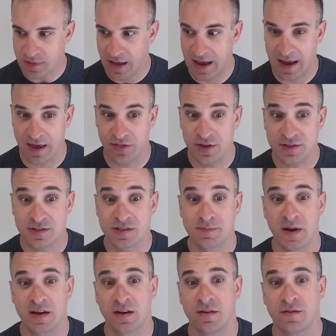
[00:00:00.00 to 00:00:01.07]
And this has
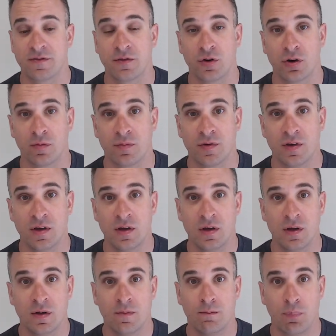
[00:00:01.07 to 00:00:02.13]
been confirmed
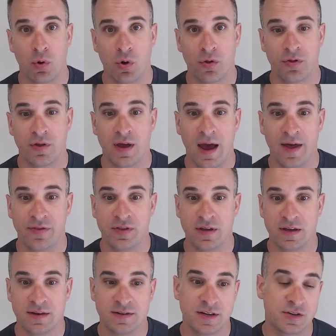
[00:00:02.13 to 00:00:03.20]
both at
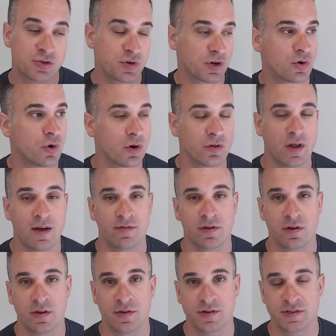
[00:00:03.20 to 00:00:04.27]
the district court
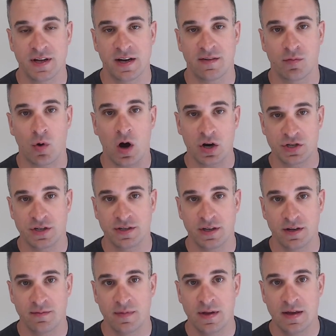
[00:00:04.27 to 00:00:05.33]
level in the state of
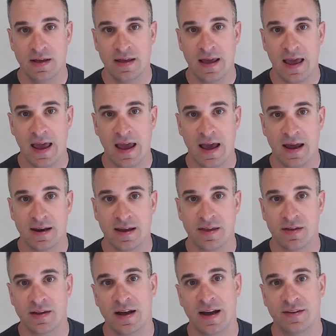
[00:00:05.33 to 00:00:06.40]
Washington and in
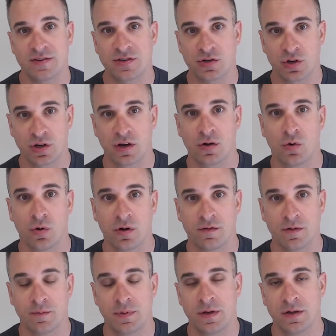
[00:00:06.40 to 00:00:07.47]
the Ninth Circuit Court of
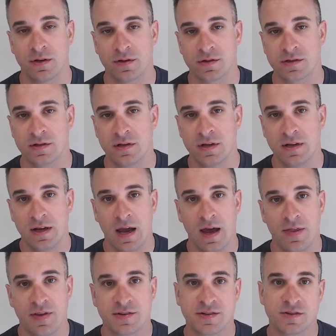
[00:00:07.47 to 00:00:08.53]
Appeals.
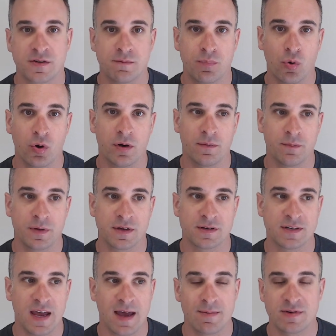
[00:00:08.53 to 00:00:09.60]
And this is important
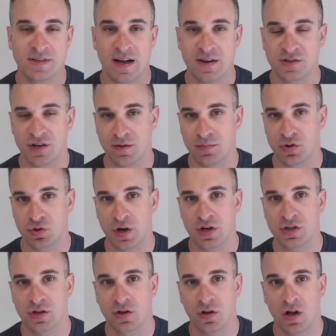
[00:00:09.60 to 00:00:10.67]
because Amazon's
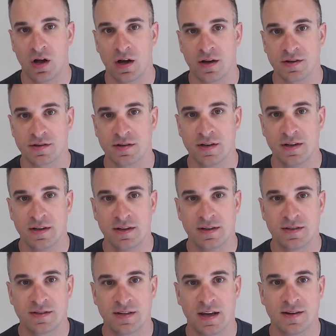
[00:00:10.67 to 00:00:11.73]
arbitration clause
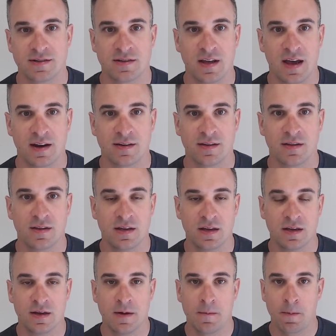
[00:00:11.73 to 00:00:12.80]
says that the